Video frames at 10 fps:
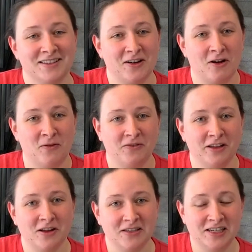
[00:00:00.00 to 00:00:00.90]
So
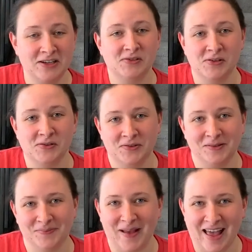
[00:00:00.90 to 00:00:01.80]
hopefully I'll see you
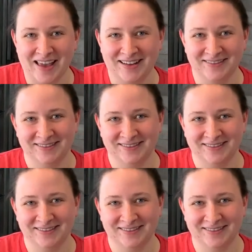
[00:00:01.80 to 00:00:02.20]
soon. Bye.